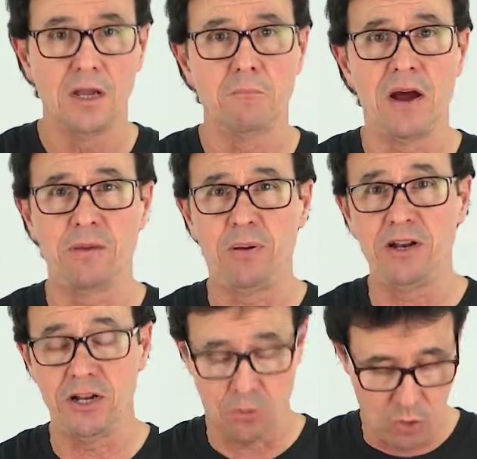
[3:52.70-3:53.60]
In my
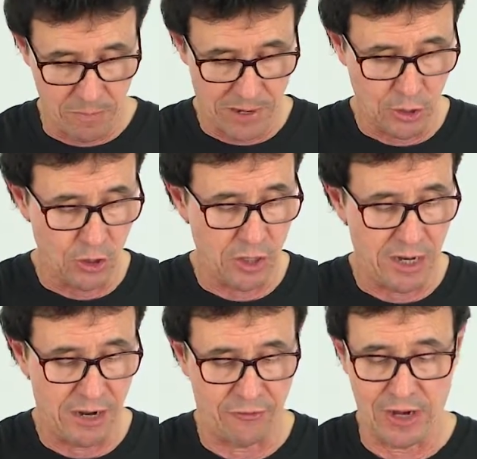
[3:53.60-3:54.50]
opinion, it would have been
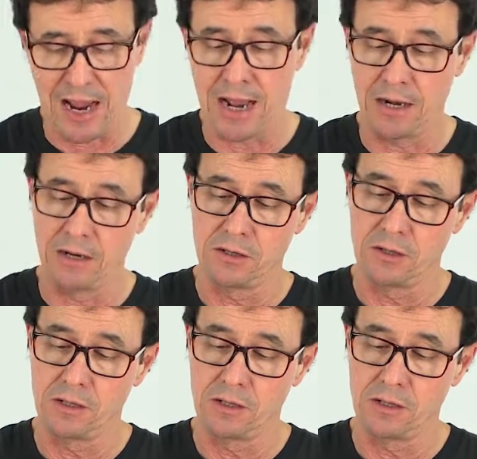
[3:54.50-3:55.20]
good if it had